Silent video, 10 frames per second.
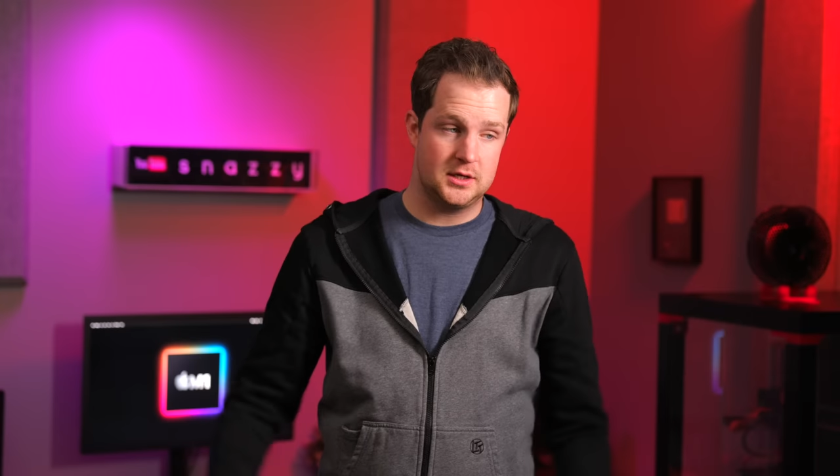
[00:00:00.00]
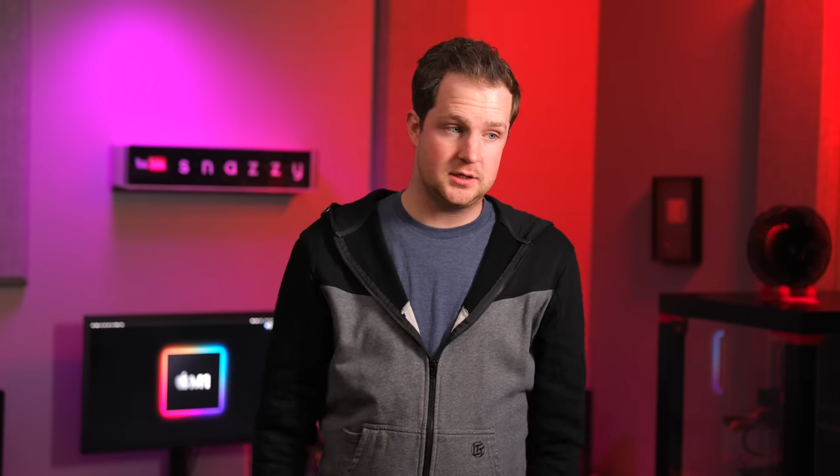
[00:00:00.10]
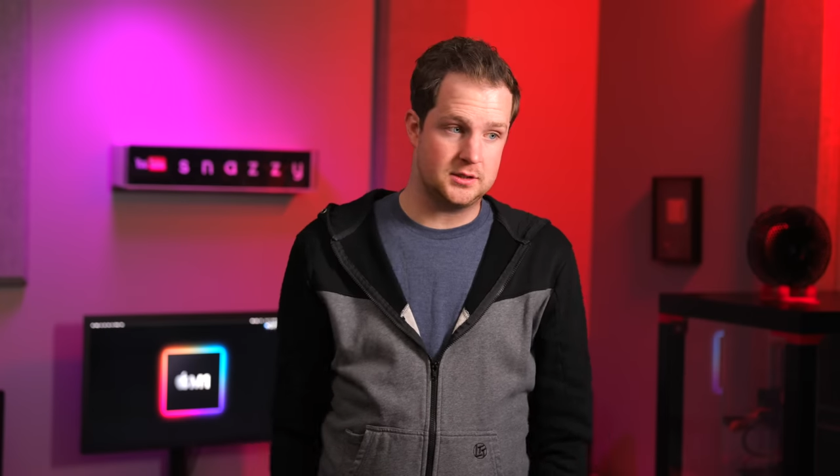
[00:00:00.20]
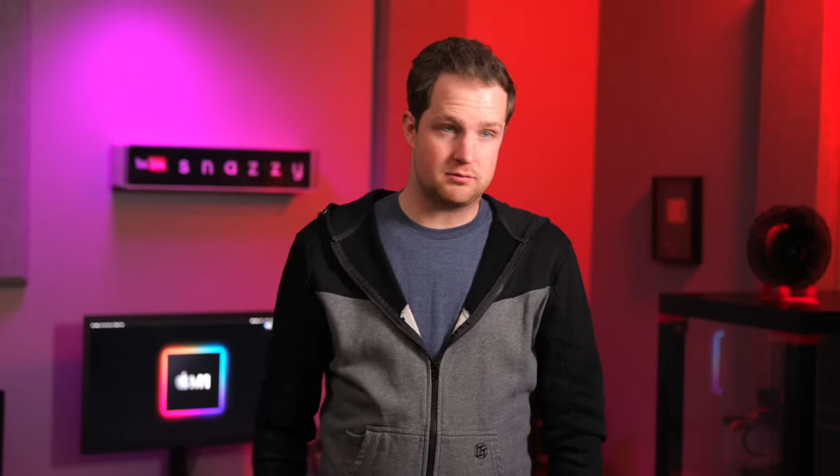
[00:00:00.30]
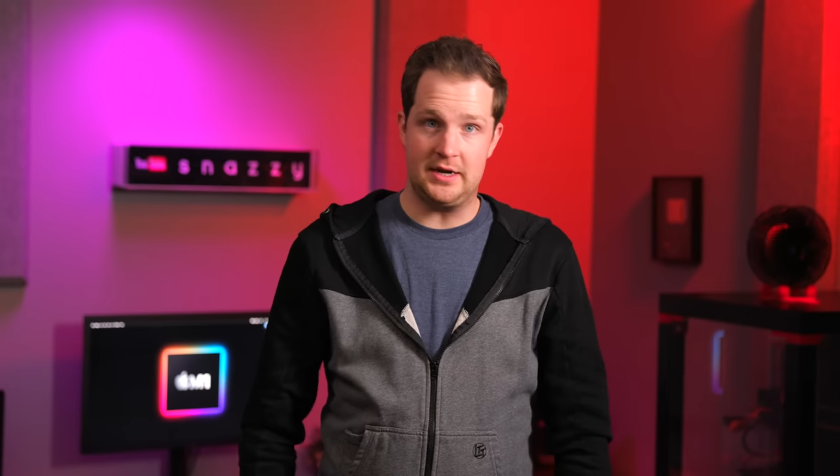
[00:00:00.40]

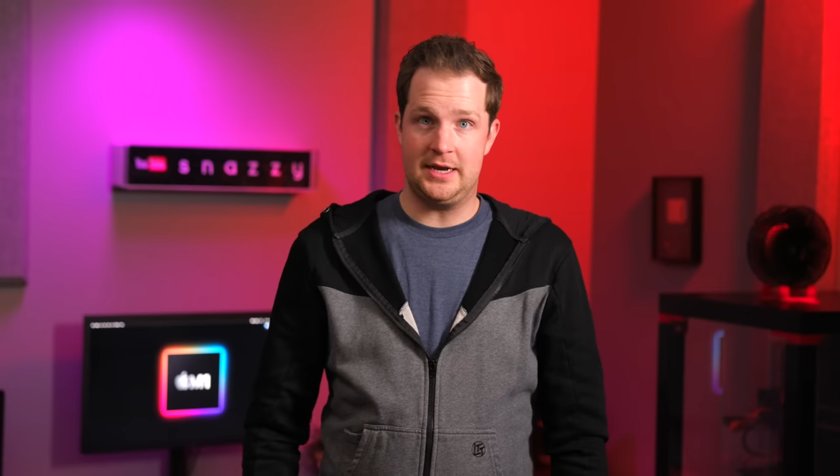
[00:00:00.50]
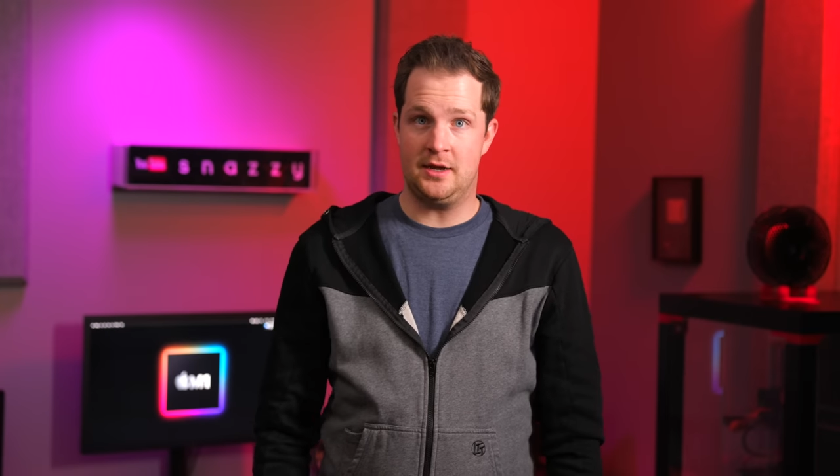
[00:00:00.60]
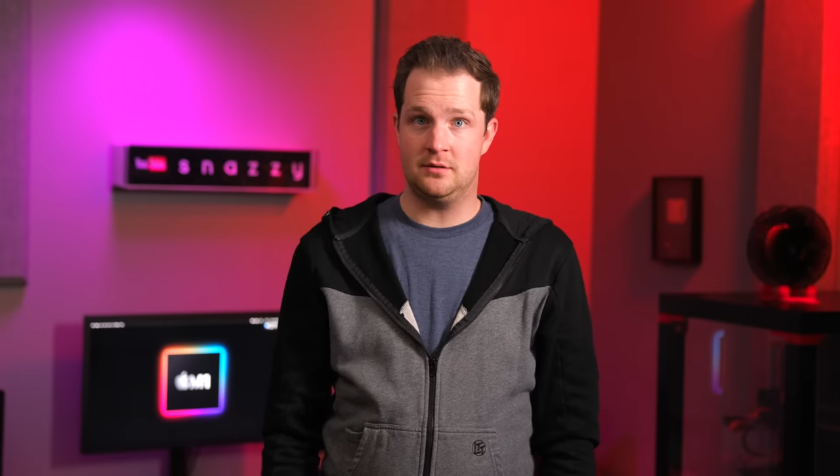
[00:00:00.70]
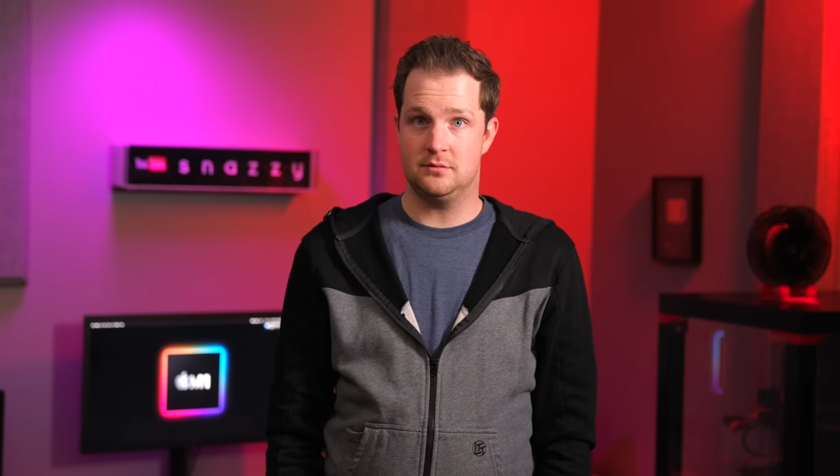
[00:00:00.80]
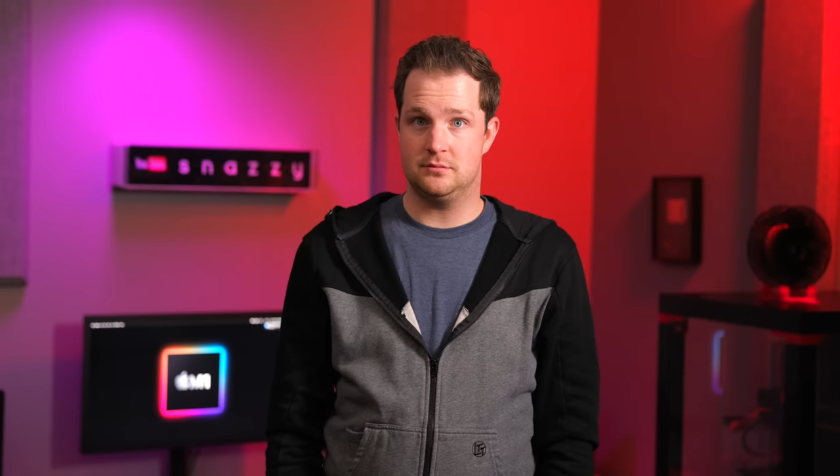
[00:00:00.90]
Because right
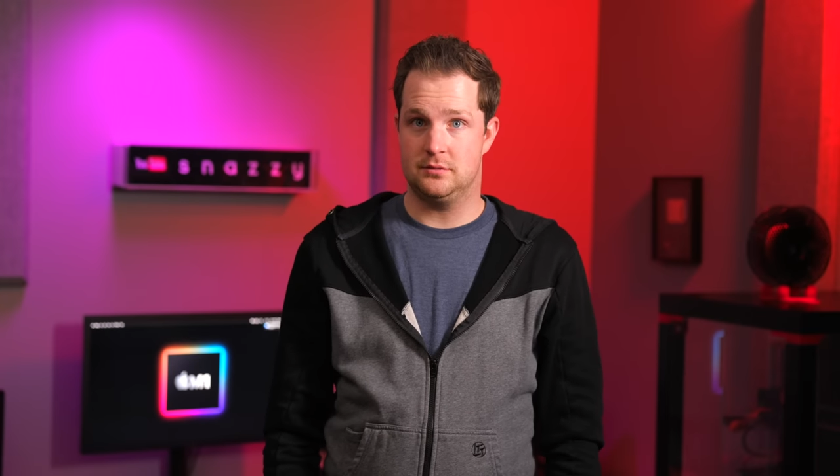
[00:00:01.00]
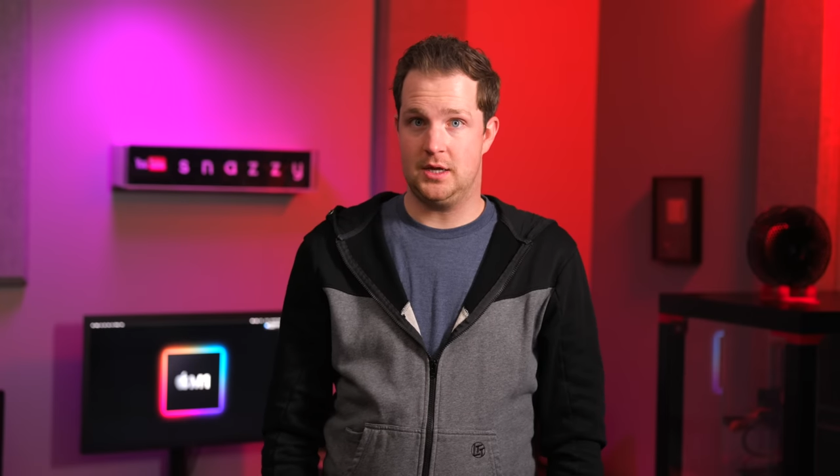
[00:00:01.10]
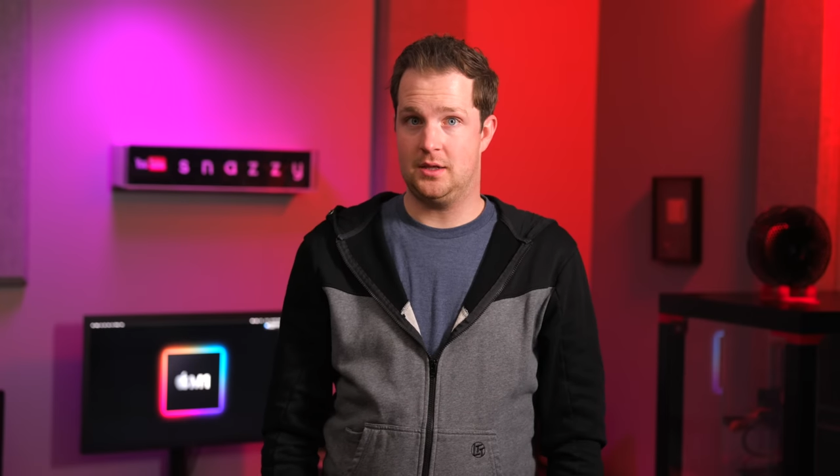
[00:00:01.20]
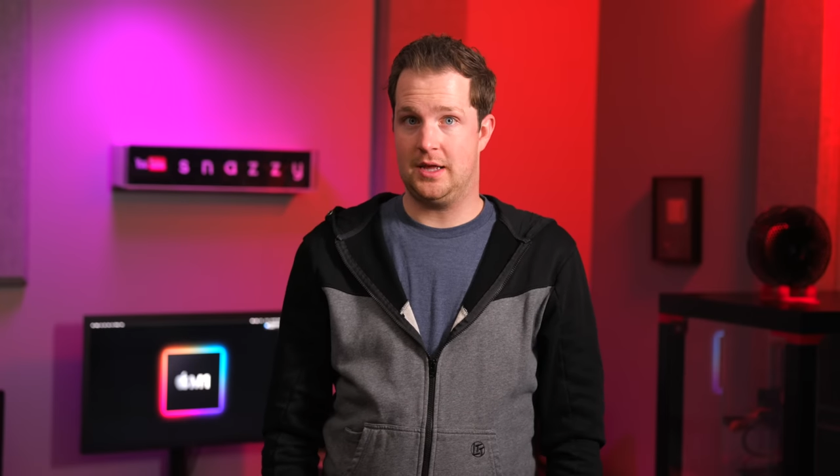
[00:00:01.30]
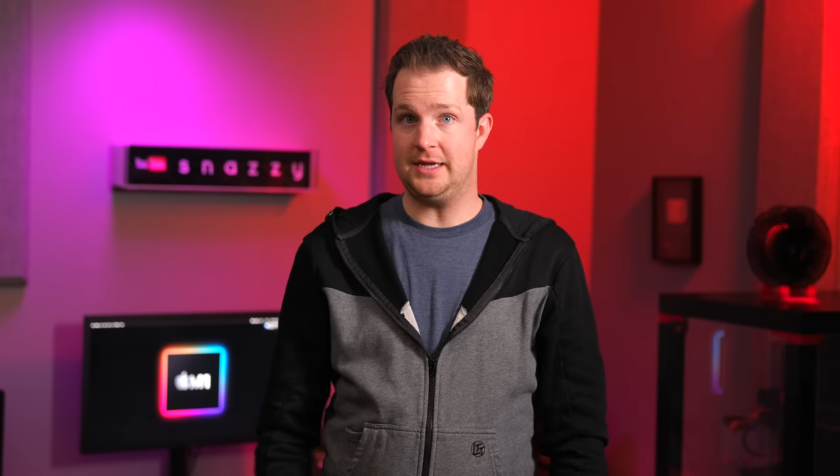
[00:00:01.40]
now,
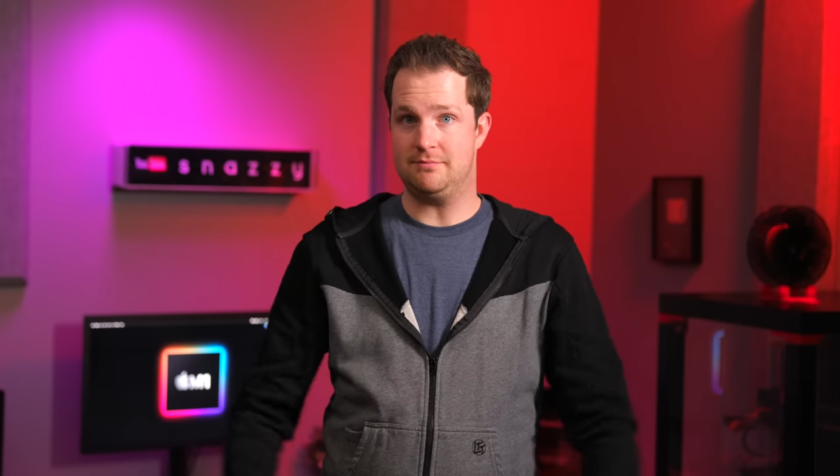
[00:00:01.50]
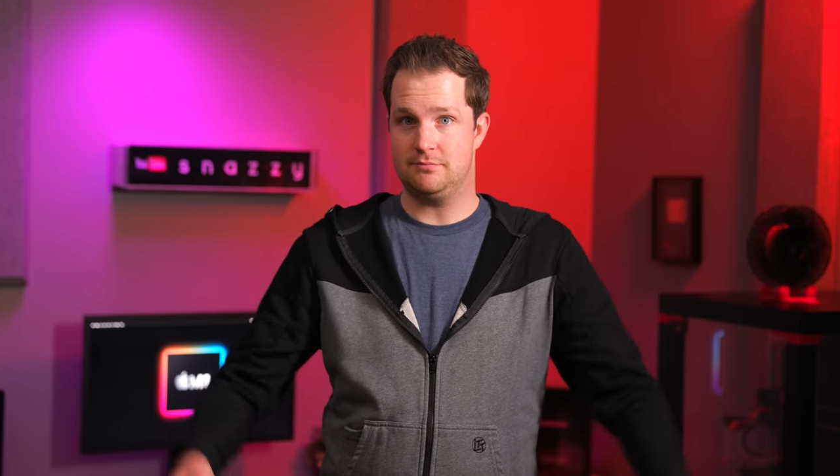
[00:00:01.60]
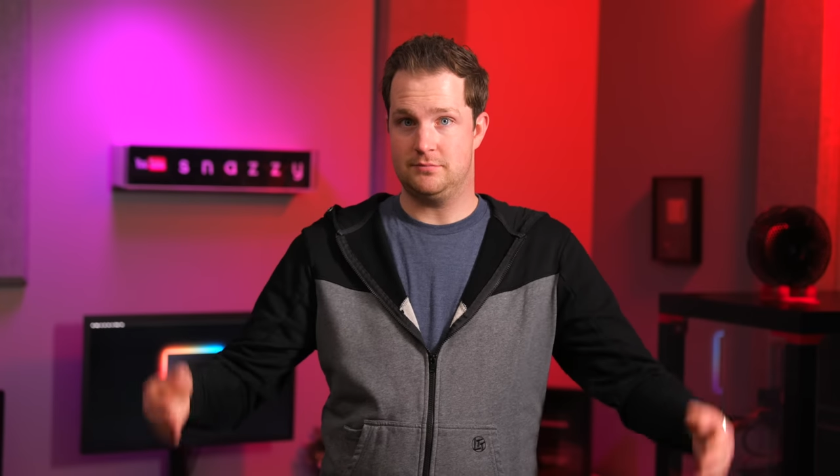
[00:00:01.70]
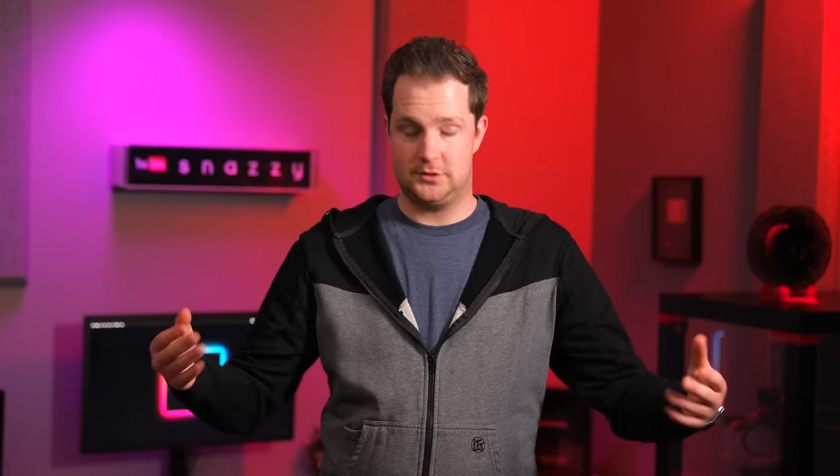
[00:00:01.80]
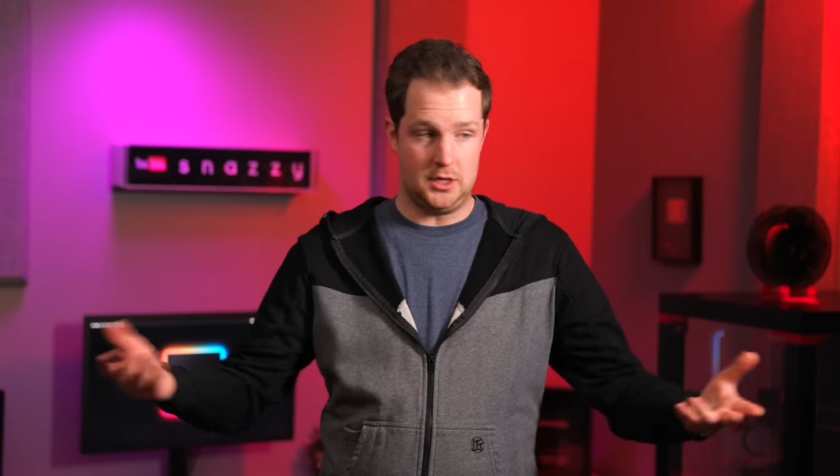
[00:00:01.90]
well, I
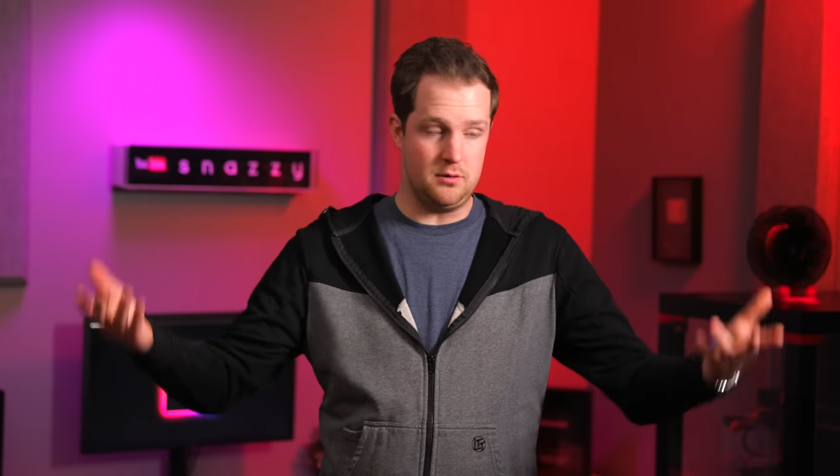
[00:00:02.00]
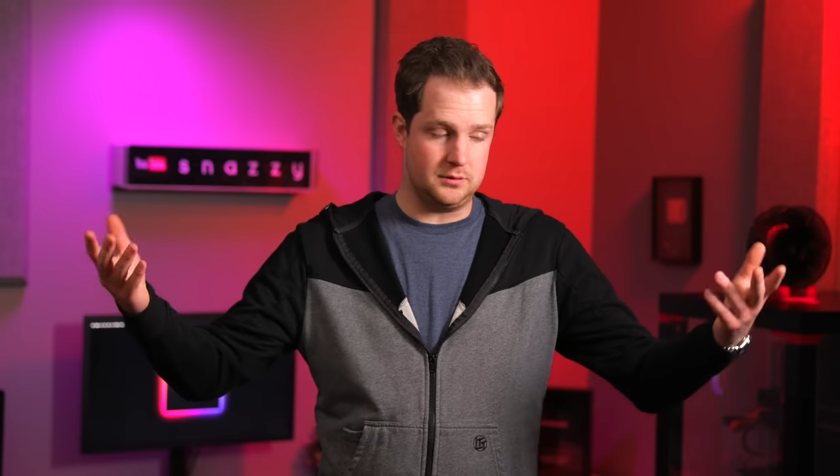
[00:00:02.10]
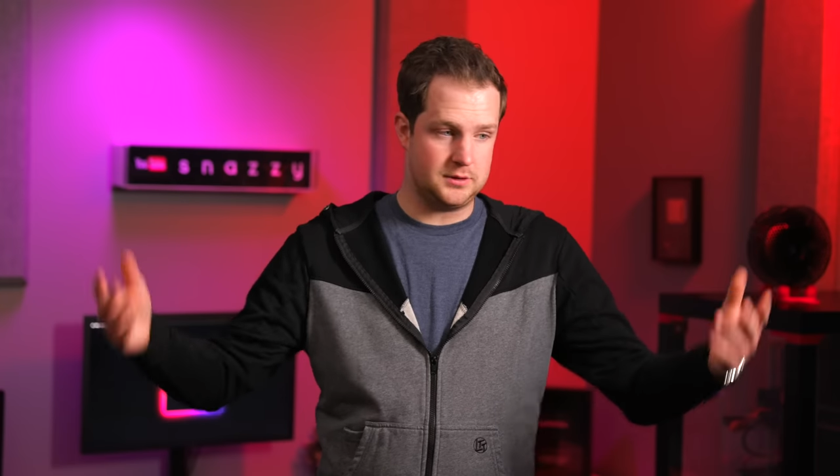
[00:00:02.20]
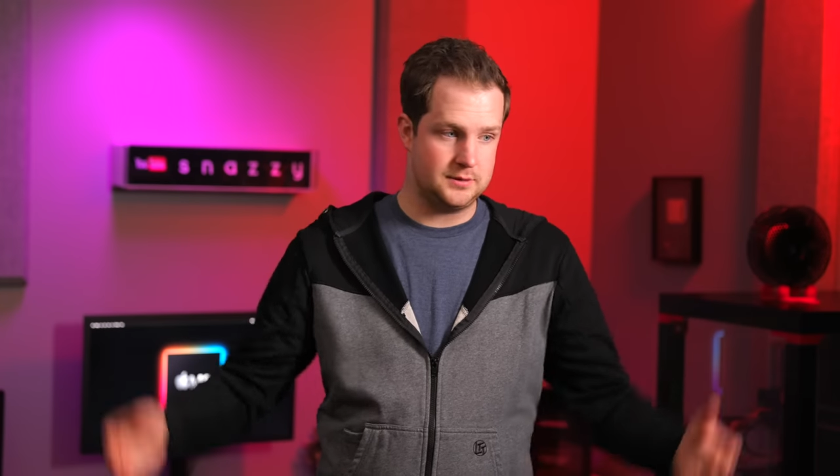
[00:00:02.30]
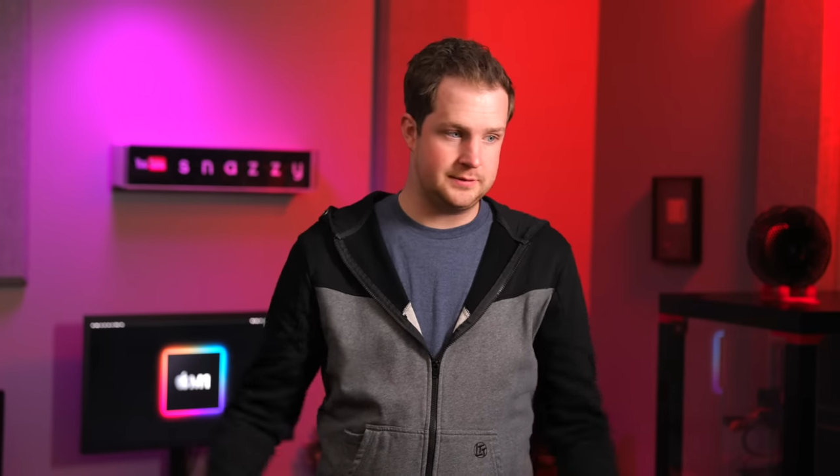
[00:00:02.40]

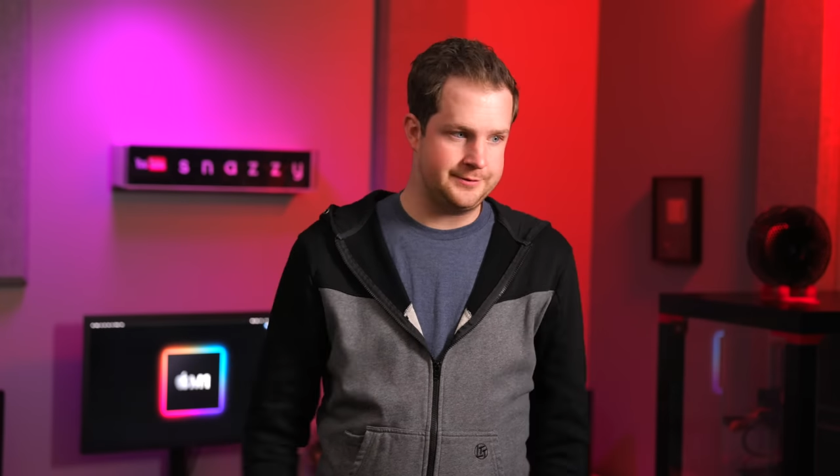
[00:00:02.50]
don't.